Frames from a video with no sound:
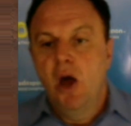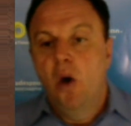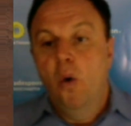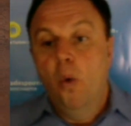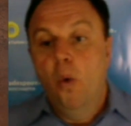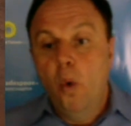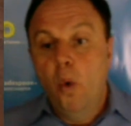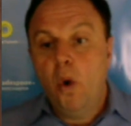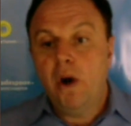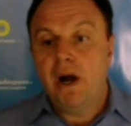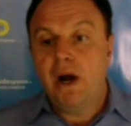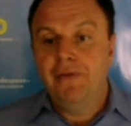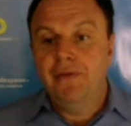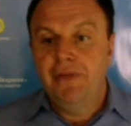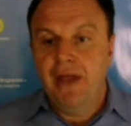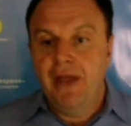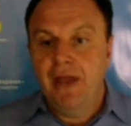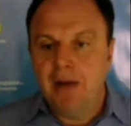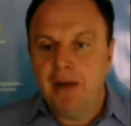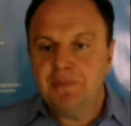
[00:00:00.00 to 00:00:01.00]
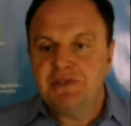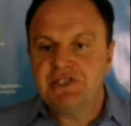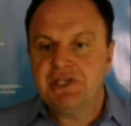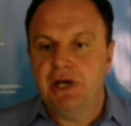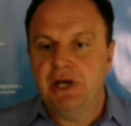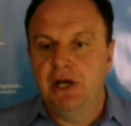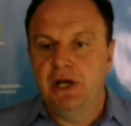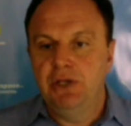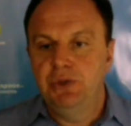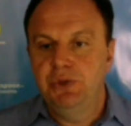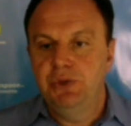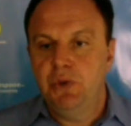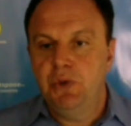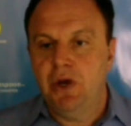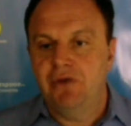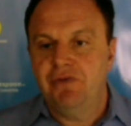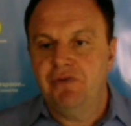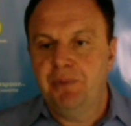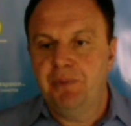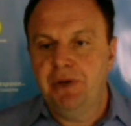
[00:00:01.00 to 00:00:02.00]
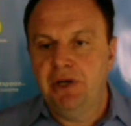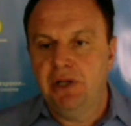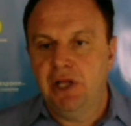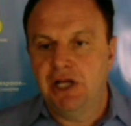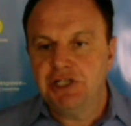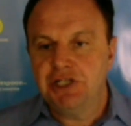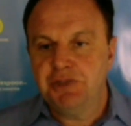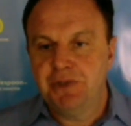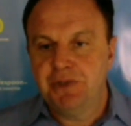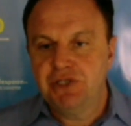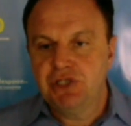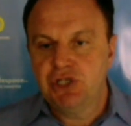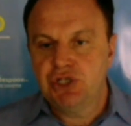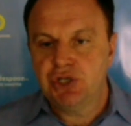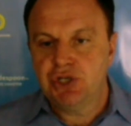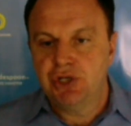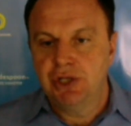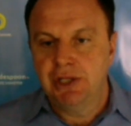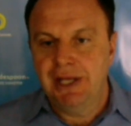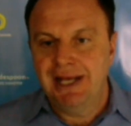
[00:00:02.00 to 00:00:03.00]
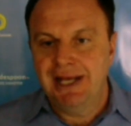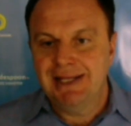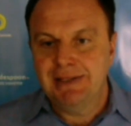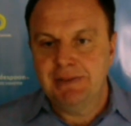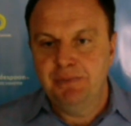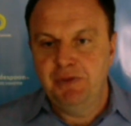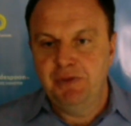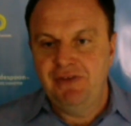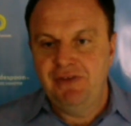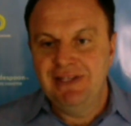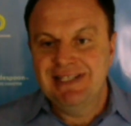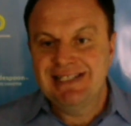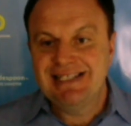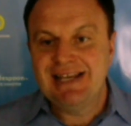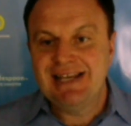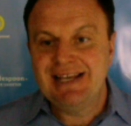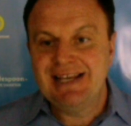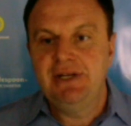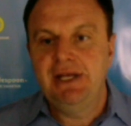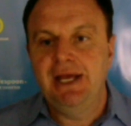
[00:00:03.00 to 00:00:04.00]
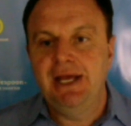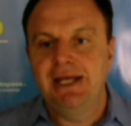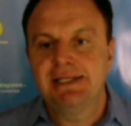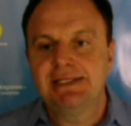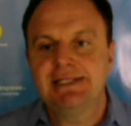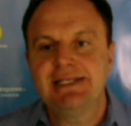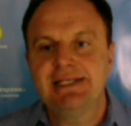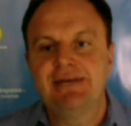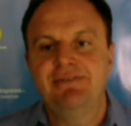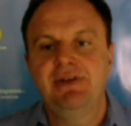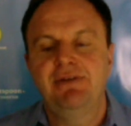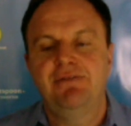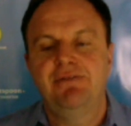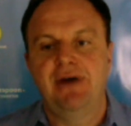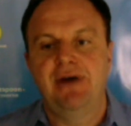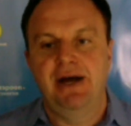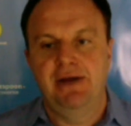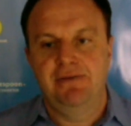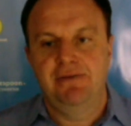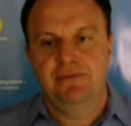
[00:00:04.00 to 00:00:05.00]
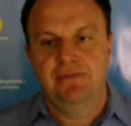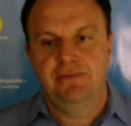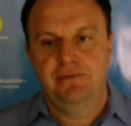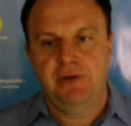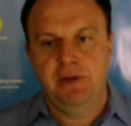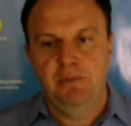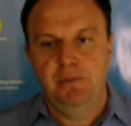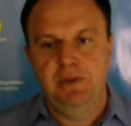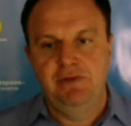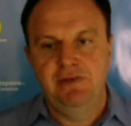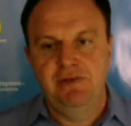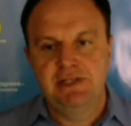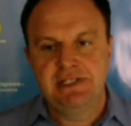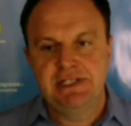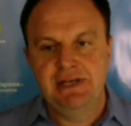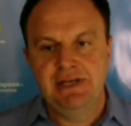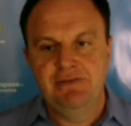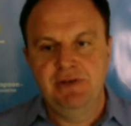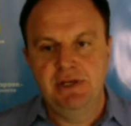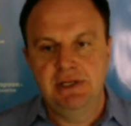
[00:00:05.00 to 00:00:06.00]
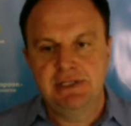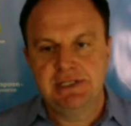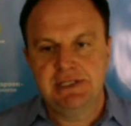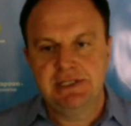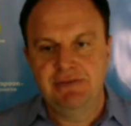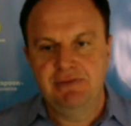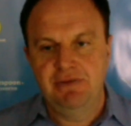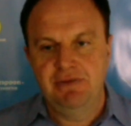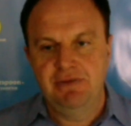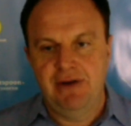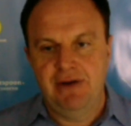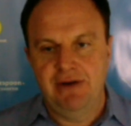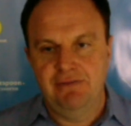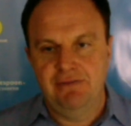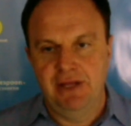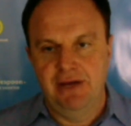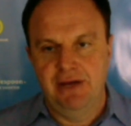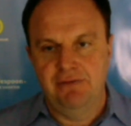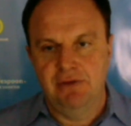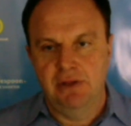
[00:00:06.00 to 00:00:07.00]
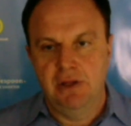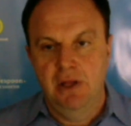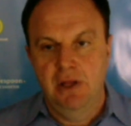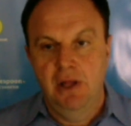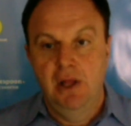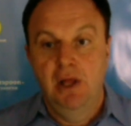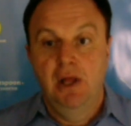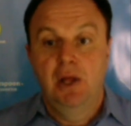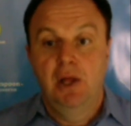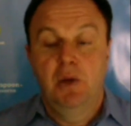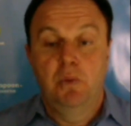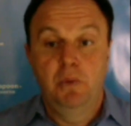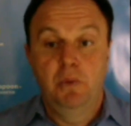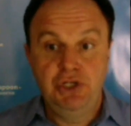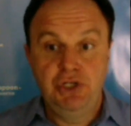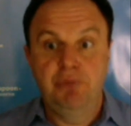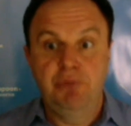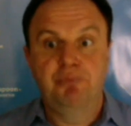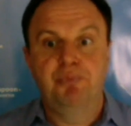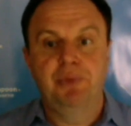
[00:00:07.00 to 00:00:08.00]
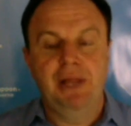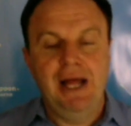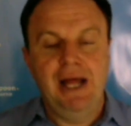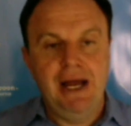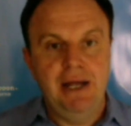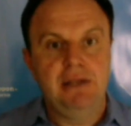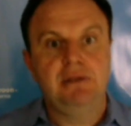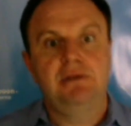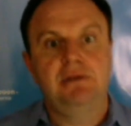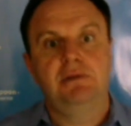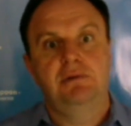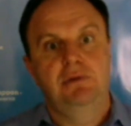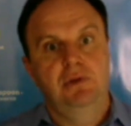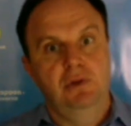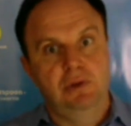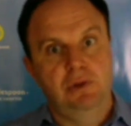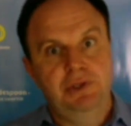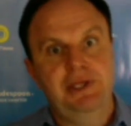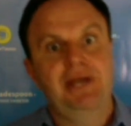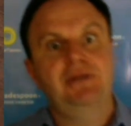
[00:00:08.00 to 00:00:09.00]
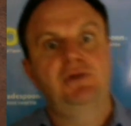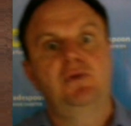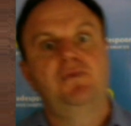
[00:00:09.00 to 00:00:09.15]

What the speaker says: Or on the upside, you do have a pretty large position at between 70 and 75, right? Between 70 and 75 level, which implied 10 to